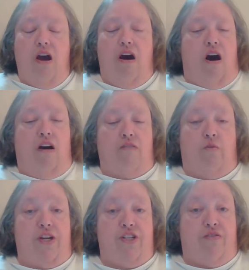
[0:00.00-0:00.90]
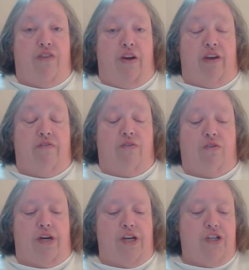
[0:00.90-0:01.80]
all of which is very
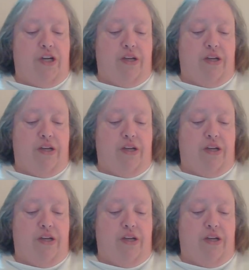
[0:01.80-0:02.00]
foolish.